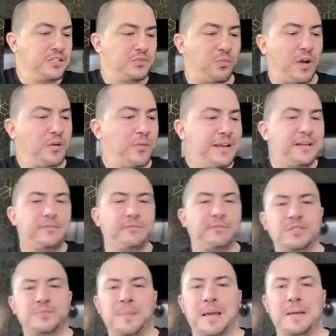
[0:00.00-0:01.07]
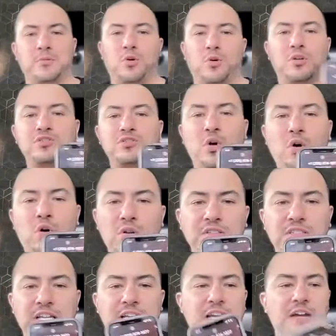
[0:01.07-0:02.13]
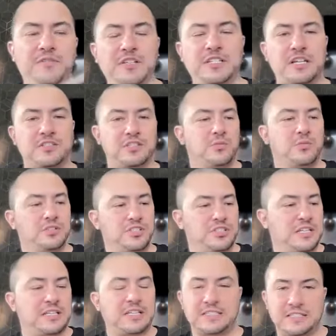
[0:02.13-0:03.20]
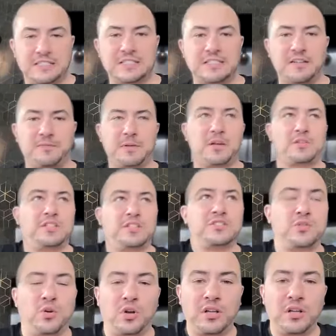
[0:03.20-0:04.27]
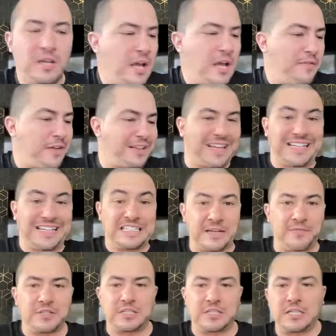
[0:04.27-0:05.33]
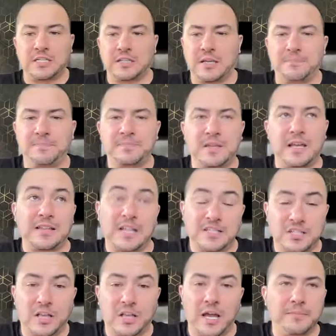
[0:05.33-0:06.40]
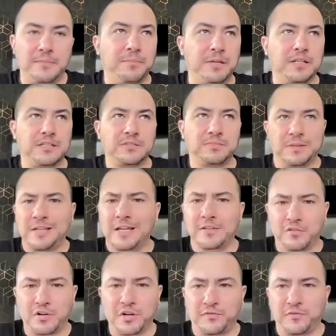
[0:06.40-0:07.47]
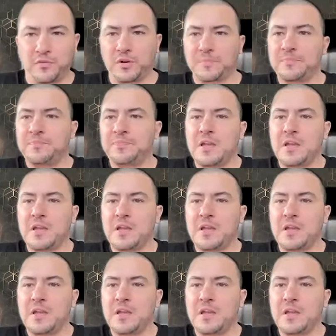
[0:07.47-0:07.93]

Why do I get spam calls all day, every day? Do you understand that since I've been on this call, I've had like 17 of them, and that's a lie, but it's been like three or four.